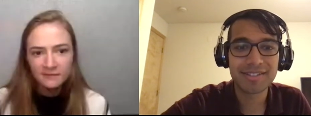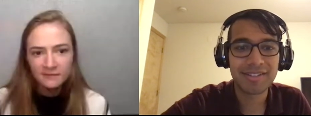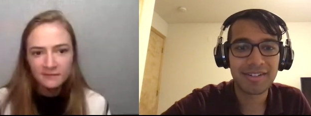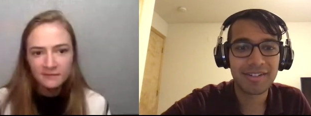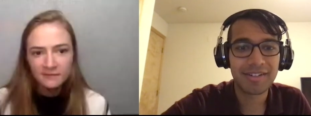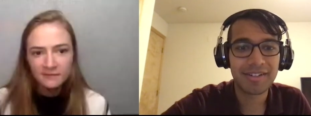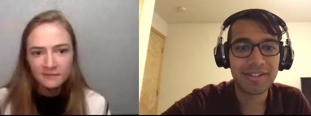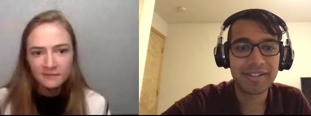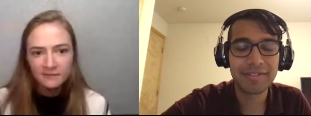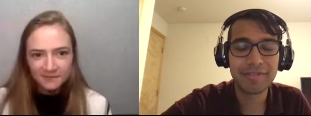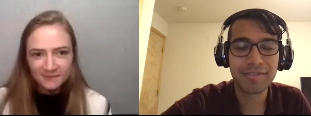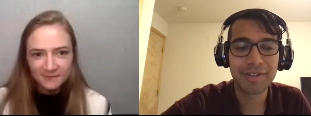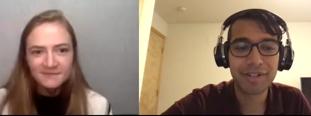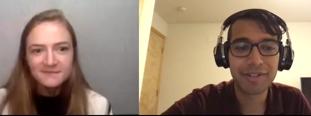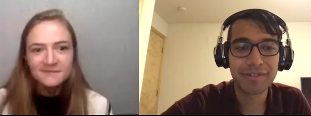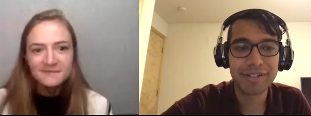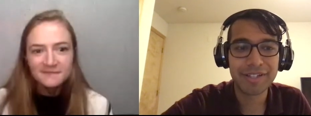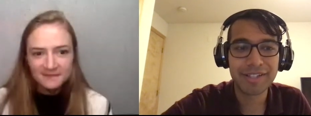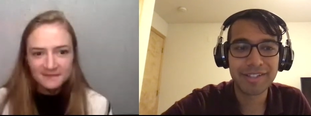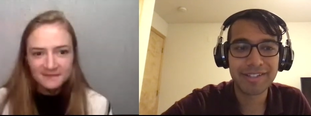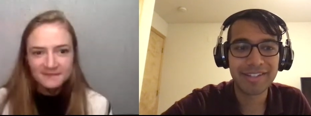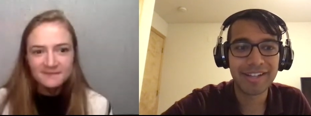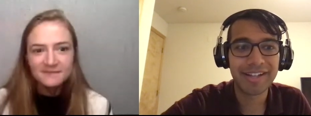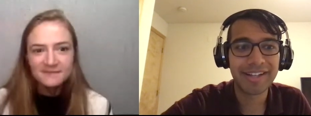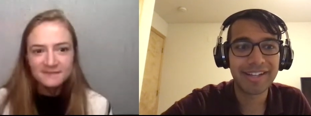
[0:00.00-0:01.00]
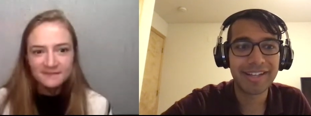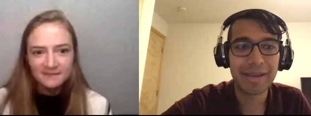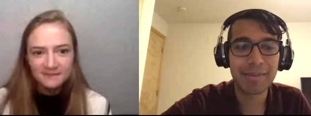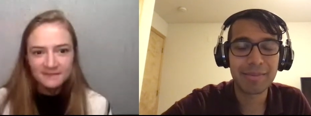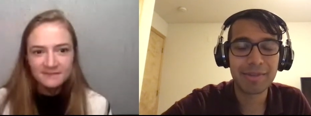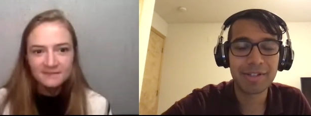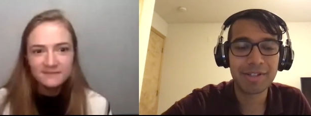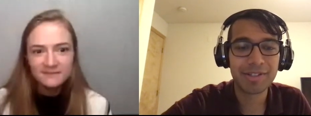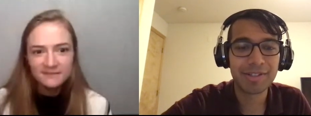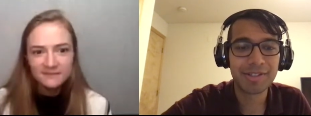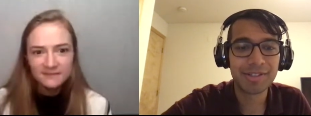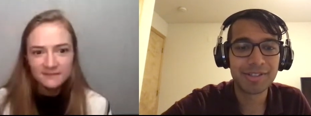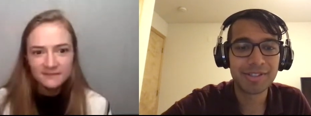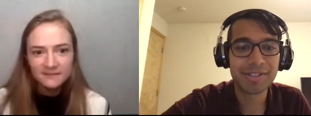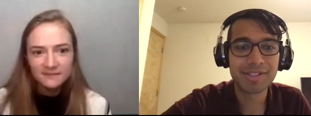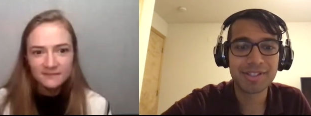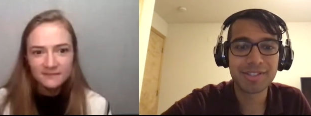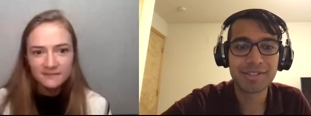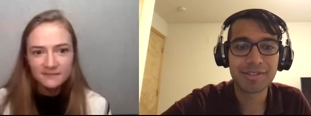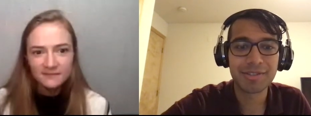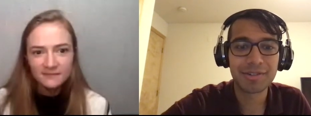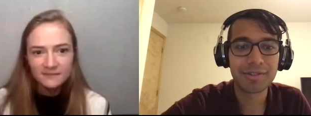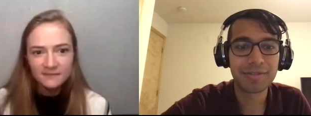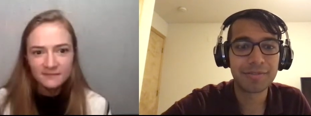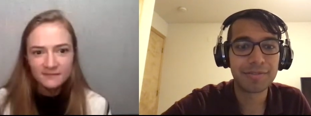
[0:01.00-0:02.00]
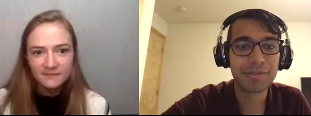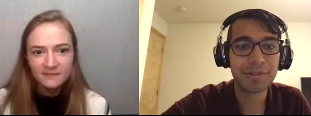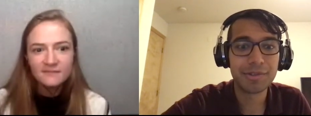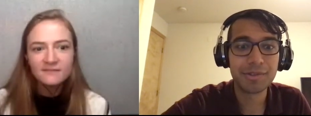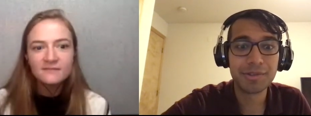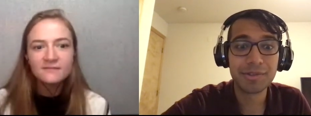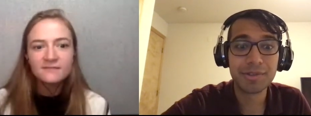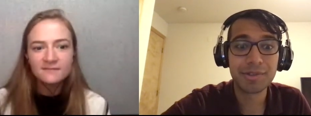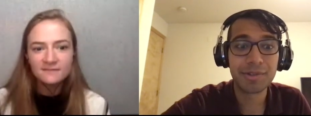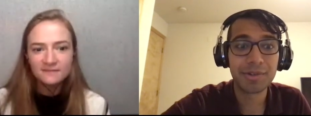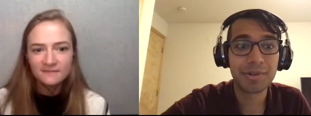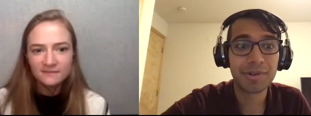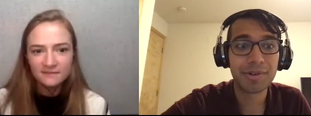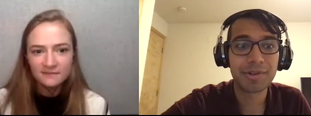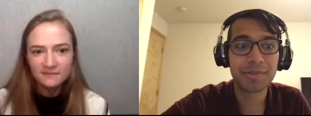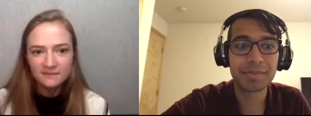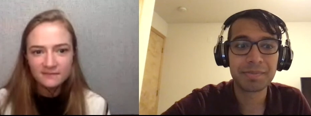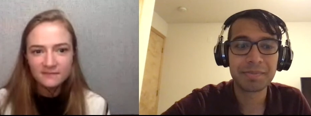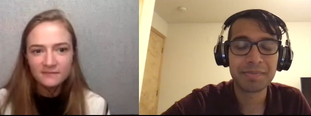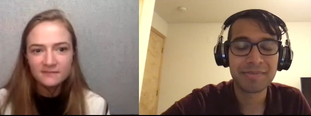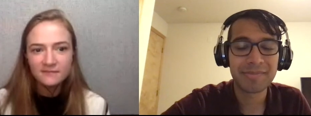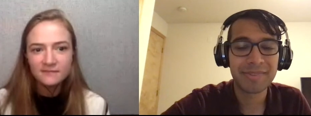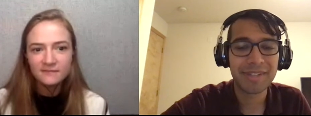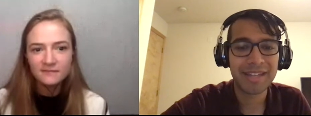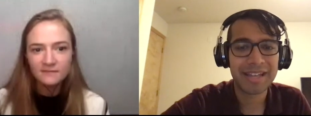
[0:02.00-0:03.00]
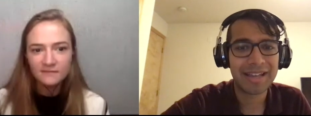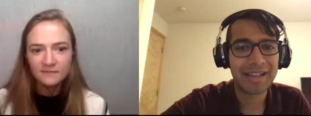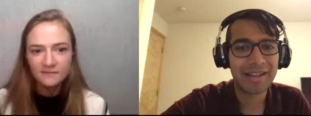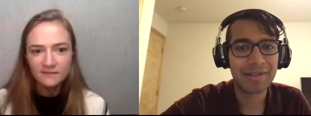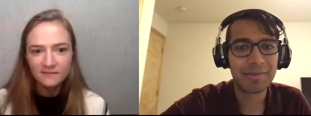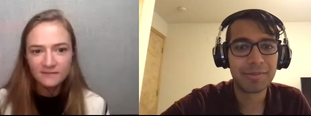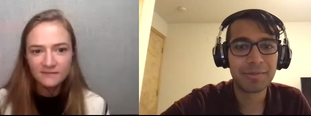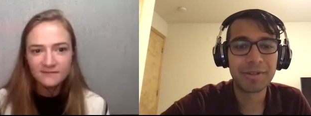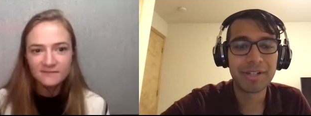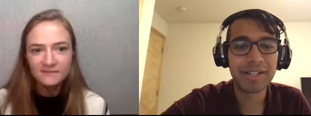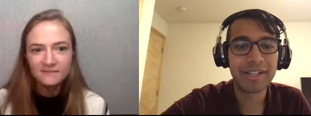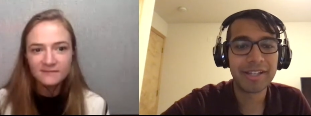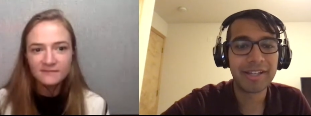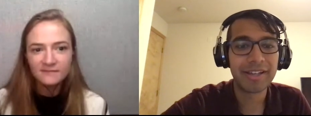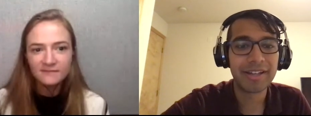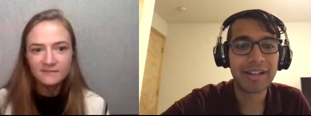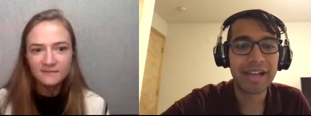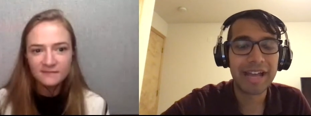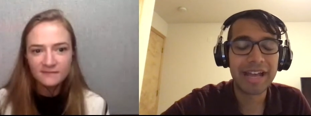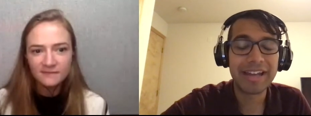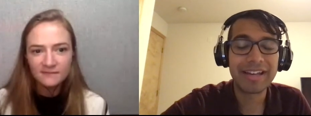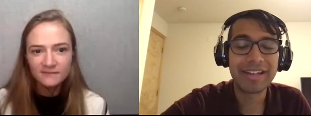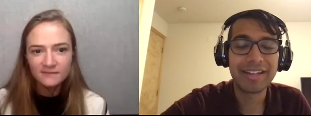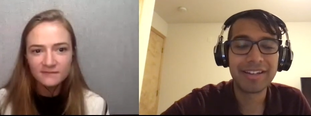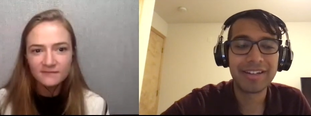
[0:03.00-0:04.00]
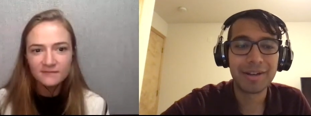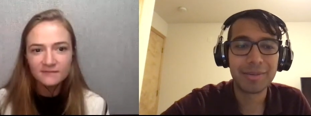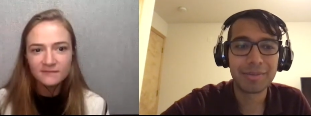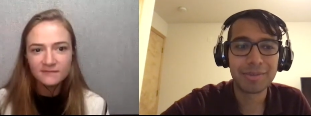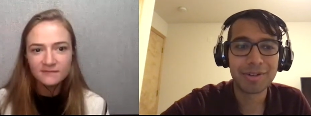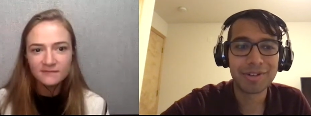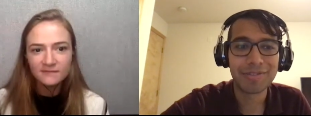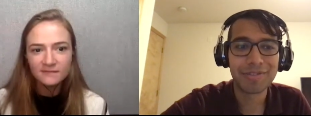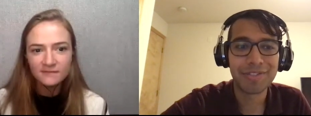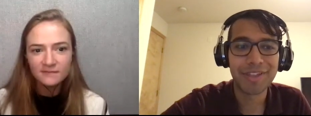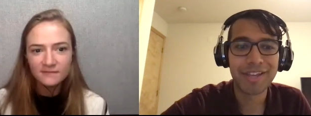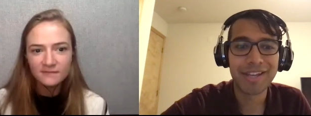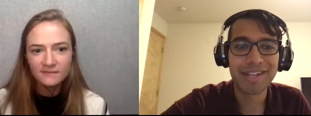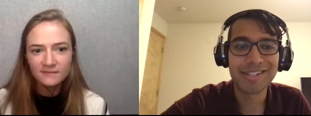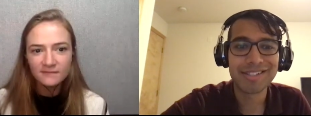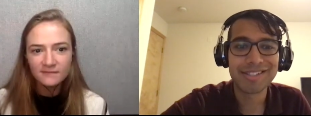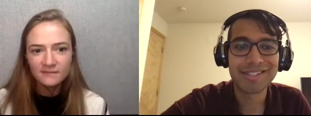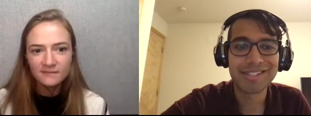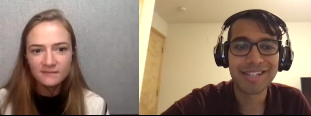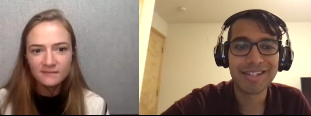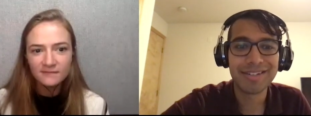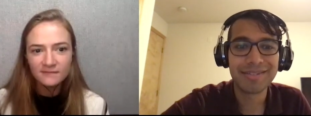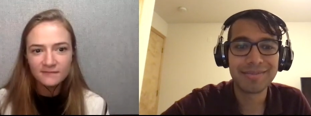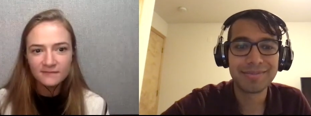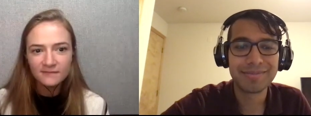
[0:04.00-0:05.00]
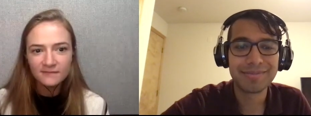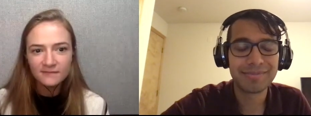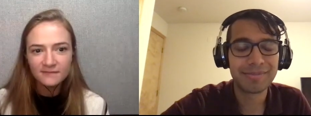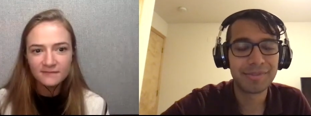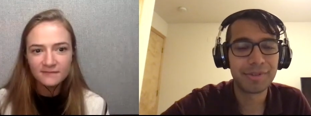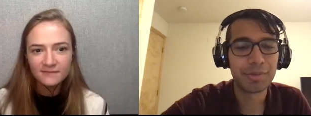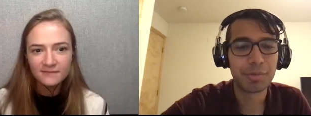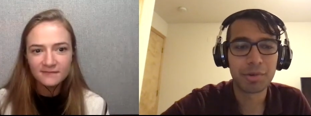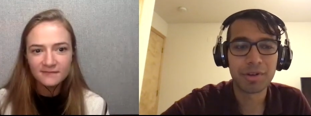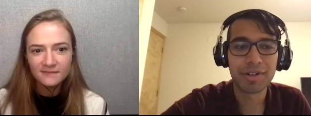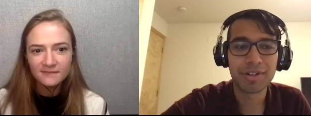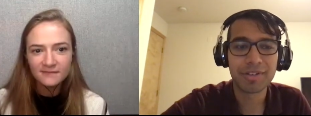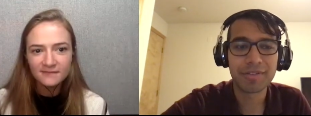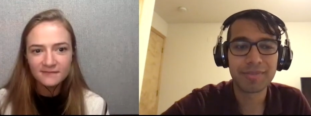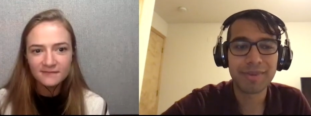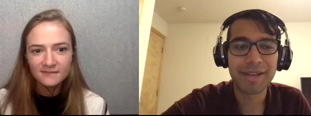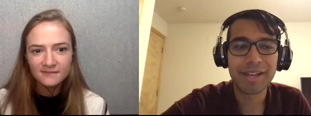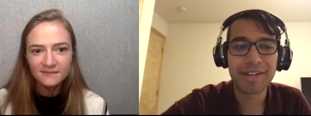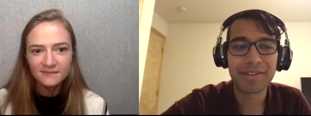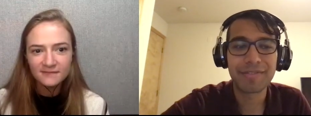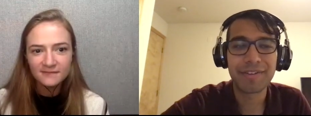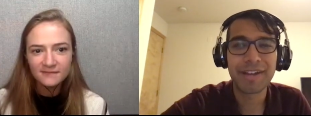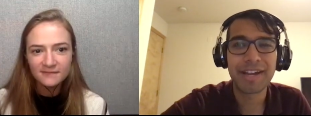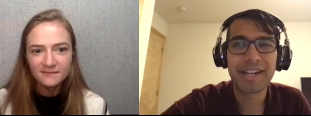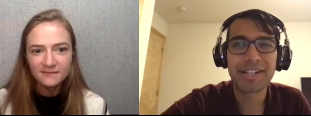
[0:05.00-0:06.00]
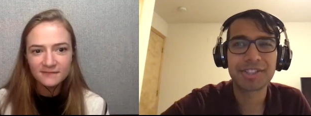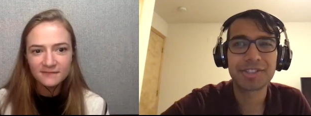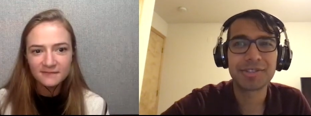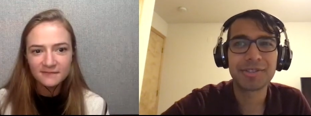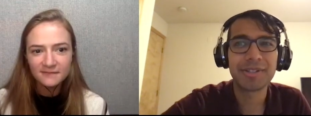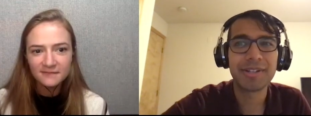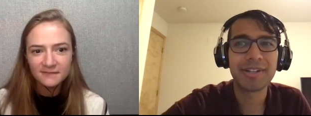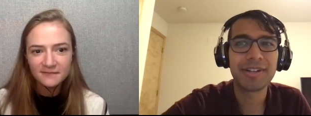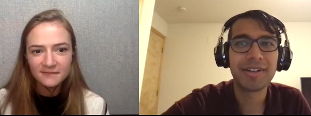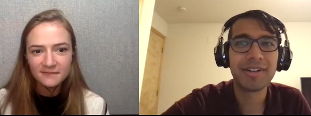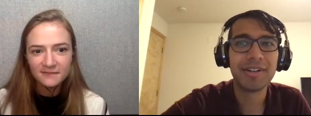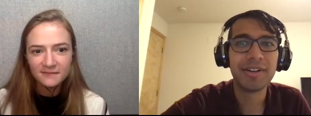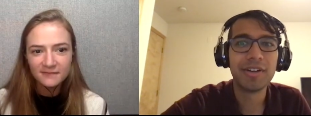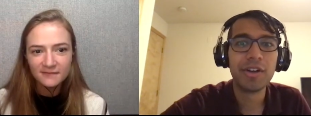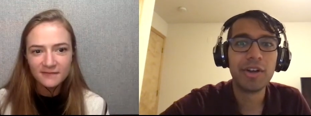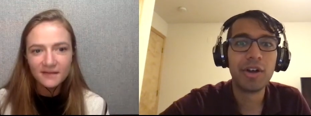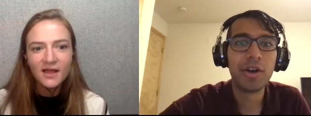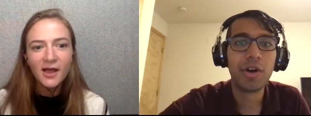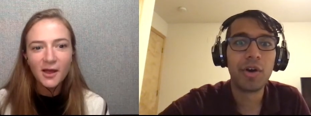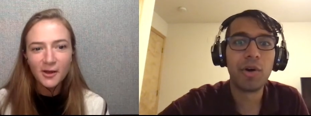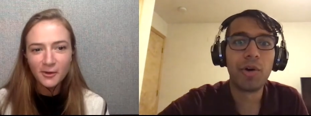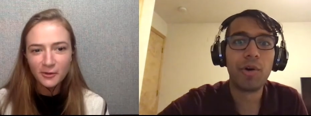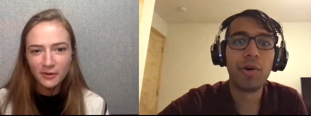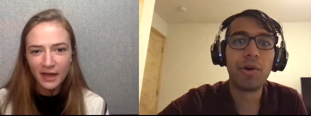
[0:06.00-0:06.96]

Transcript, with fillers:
Speaker 1: involving like chemicals or food or really any number of things in the world of manufacturing, okay.